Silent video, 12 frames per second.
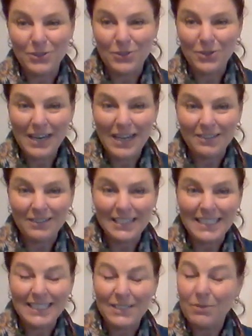your
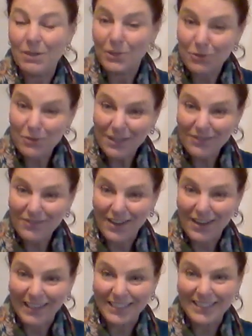house, but you could
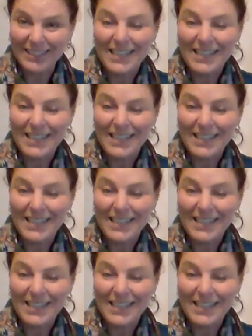find